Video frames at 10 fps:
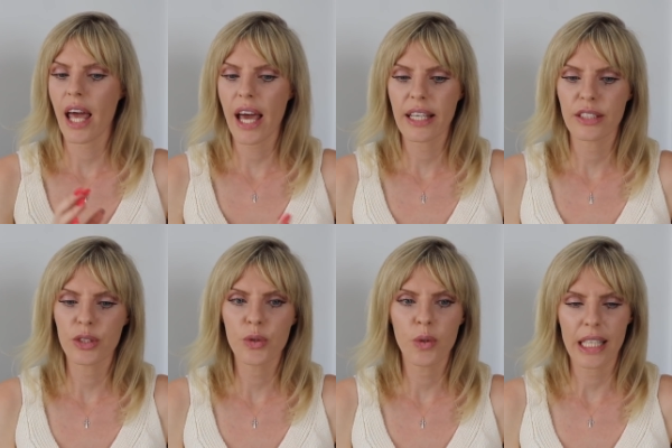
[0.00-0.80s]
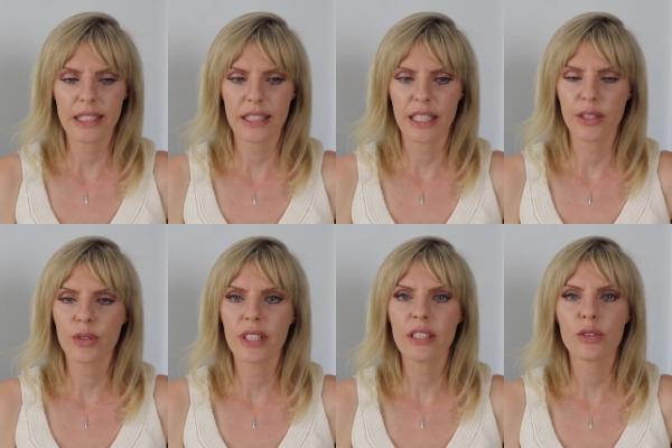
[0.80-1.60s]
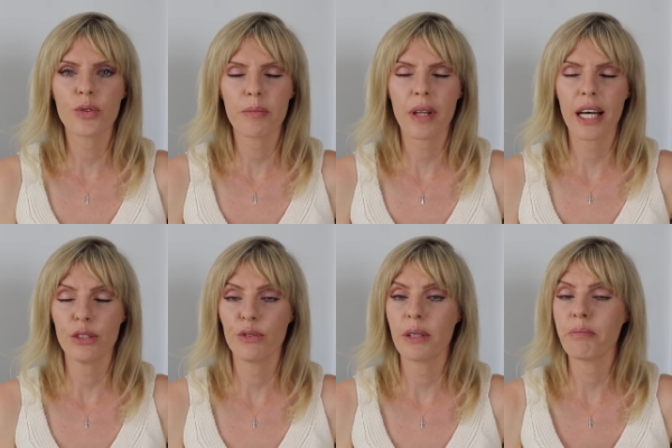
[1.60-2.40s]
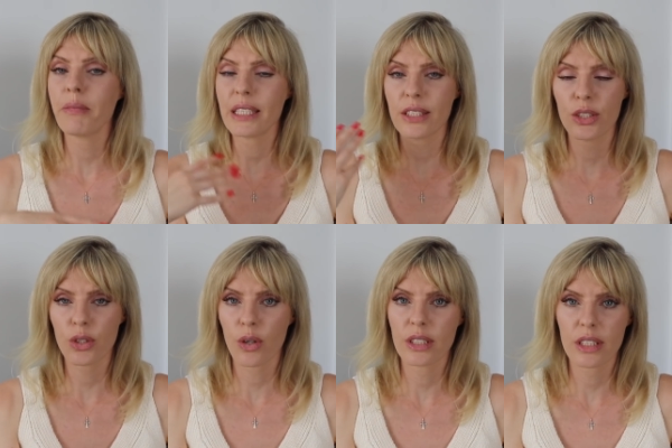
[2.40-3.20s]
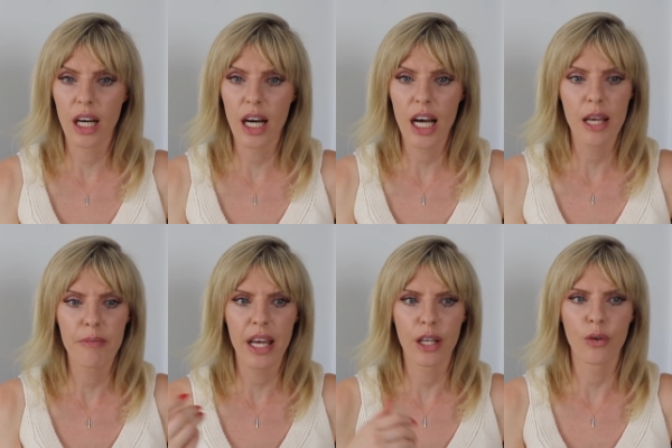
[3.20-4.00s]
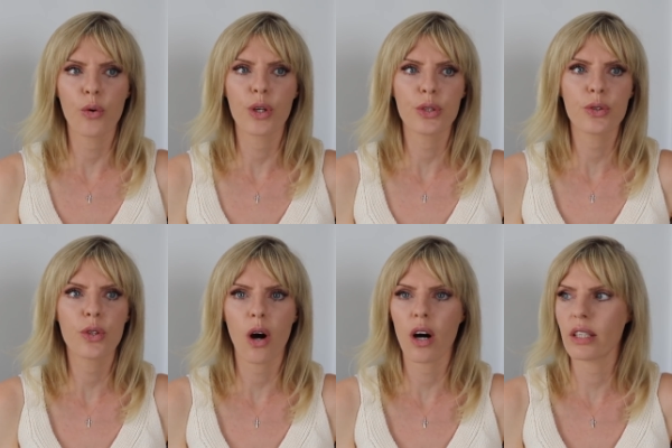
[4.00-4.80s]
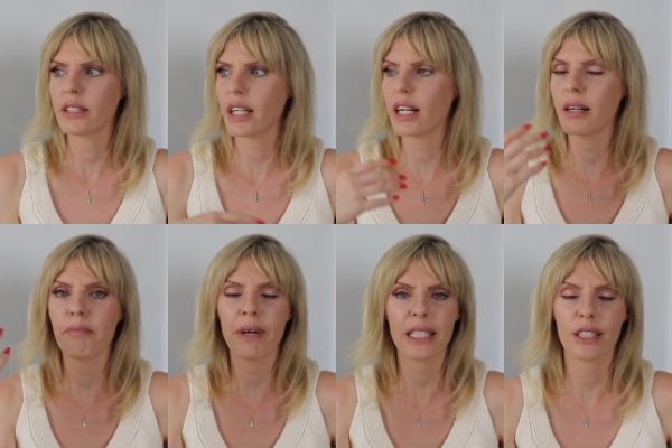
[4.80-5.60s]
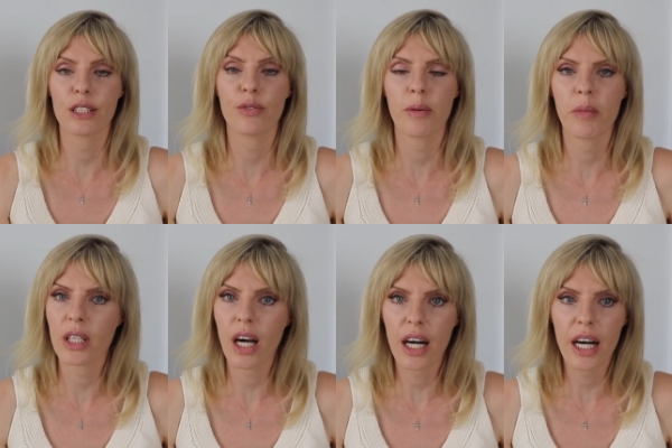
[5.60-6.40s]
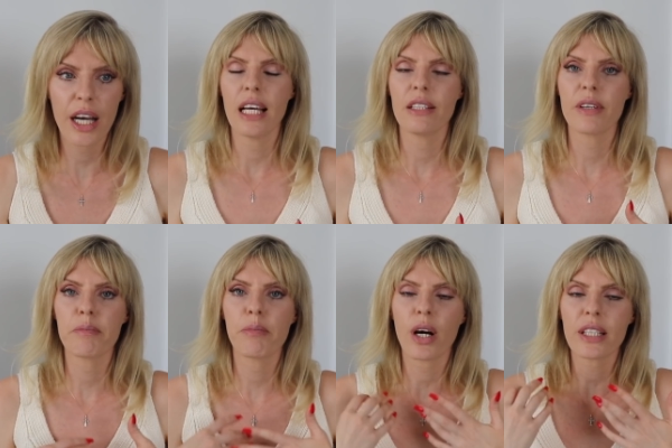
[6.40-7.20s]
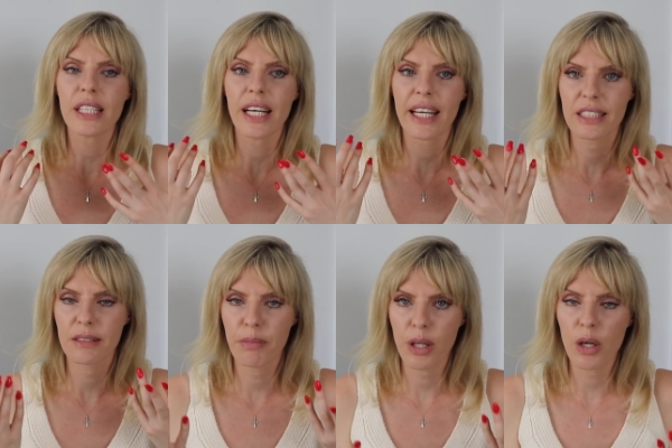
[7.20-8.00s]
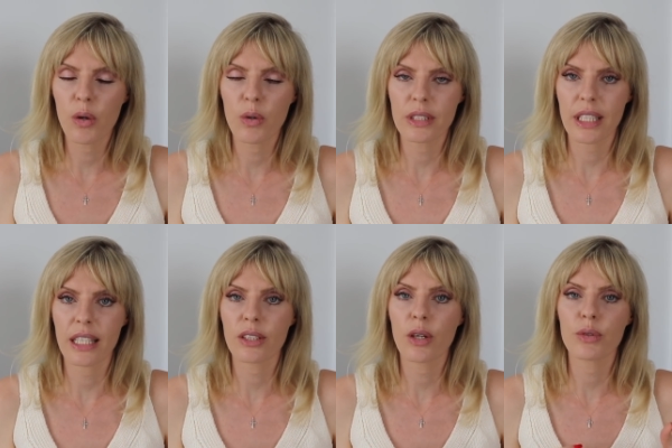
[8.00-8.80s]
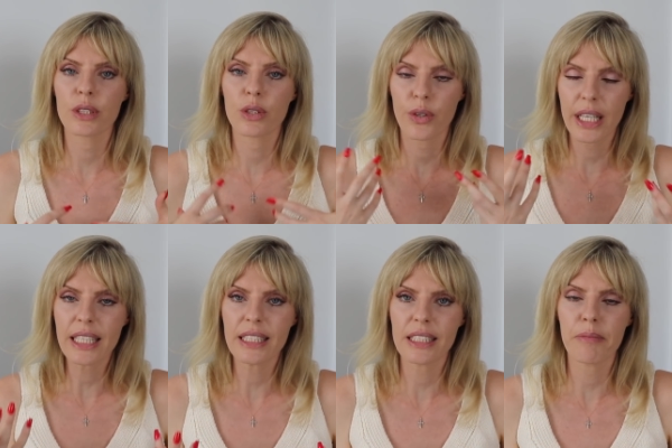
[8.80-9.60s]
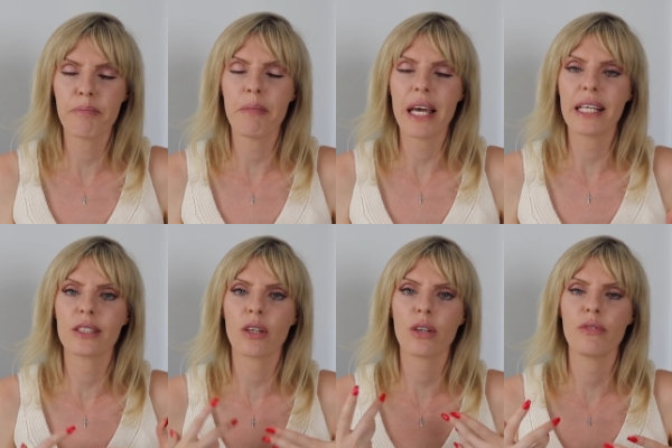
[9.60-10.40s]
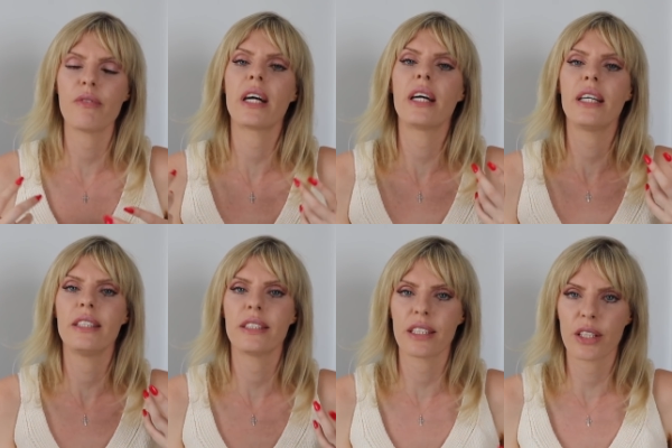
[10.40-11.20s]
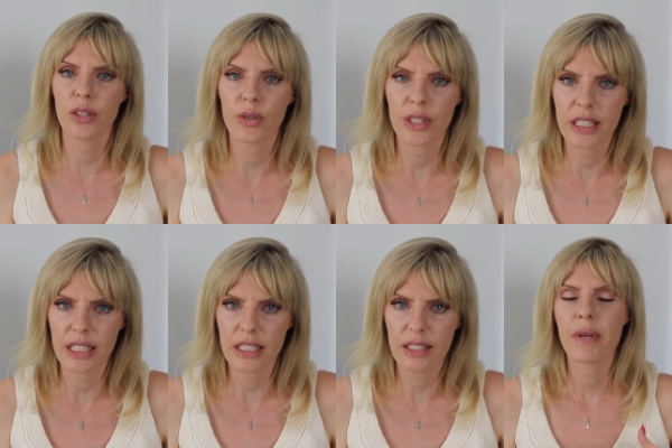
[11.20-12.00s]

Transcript: and you, let's say, you didn't reply to their message on time, or you got a message from a guy and their partner explodes and goes crazy based on their insecurities,